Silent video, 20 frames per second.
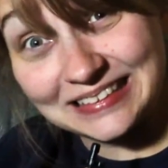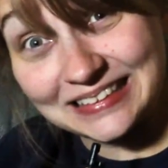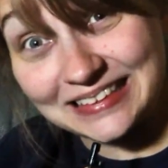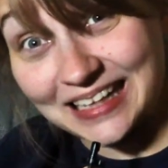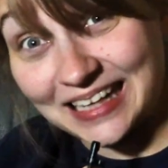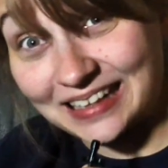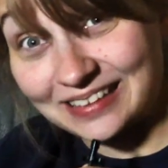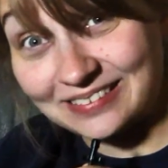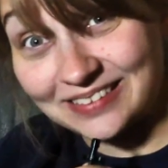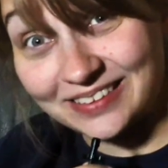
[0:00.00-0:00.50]

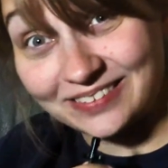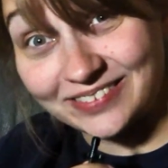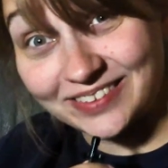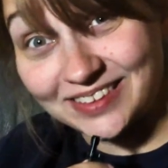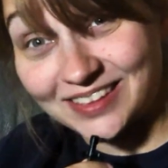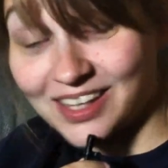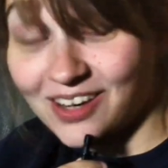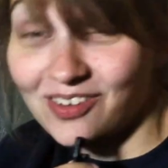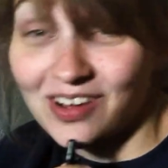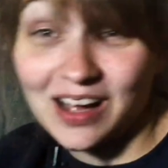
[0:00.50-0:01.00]
I don't even
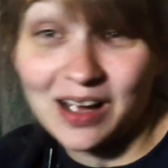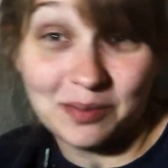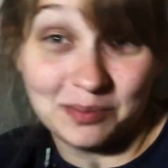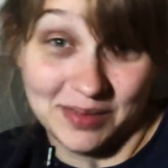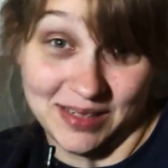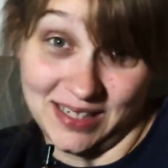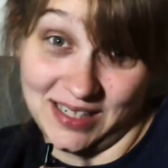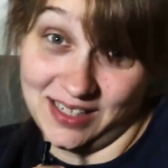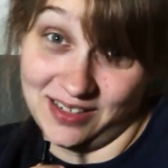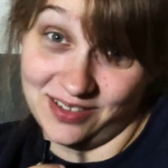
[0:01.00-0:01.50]
know how
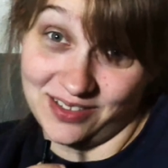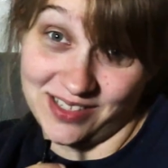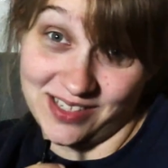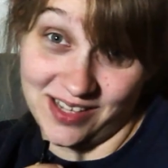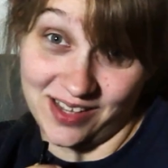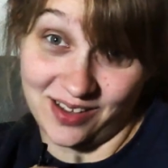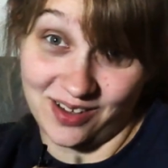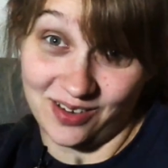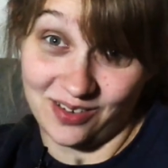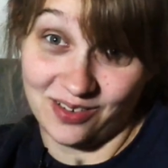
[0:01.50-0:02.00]
many years
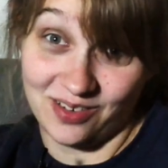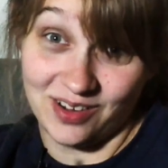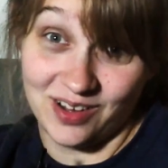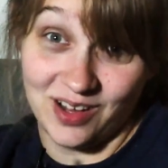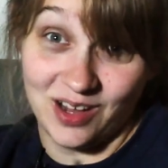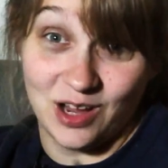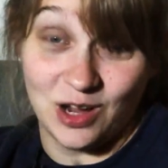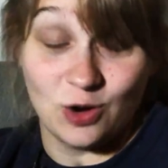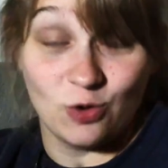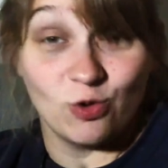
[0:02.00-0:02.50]
ago.
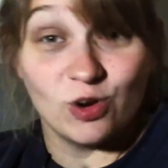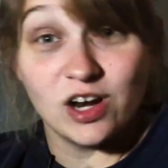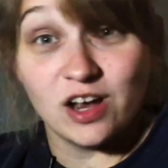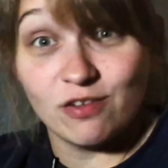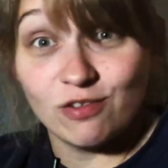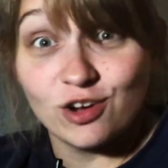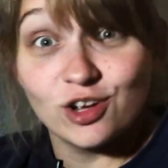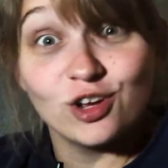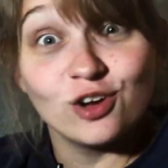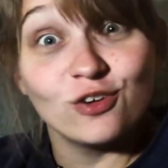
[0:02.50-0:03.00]

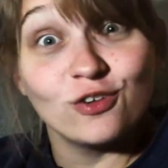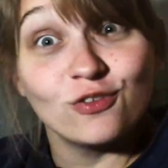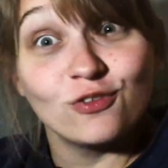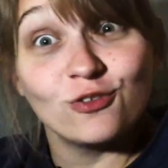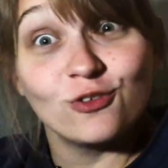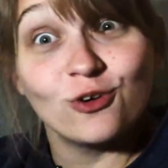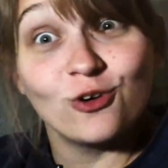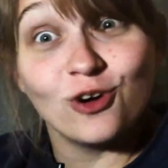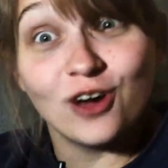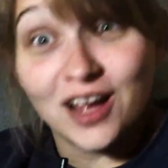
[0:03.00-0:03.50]
Whenever your
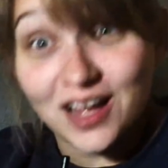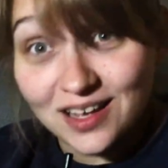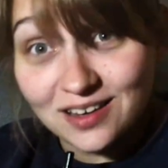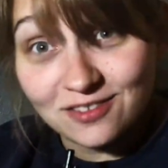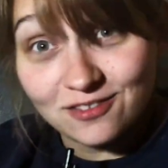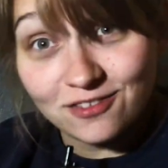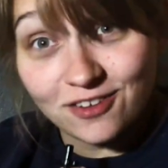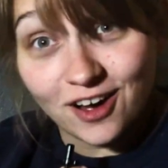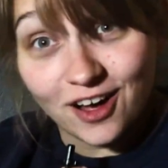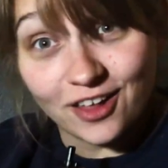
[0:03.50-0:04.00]

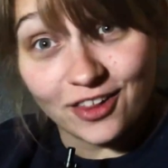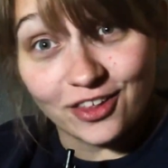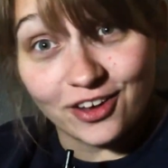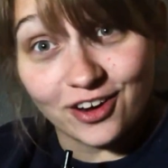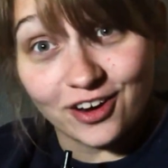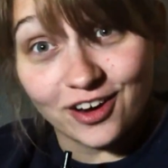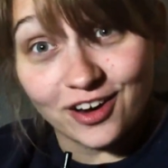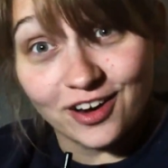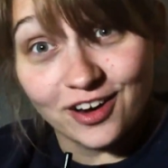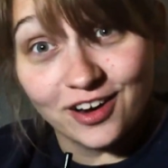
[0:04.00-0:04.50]

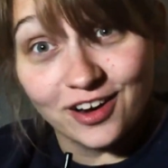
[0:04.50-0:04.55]
grandfather...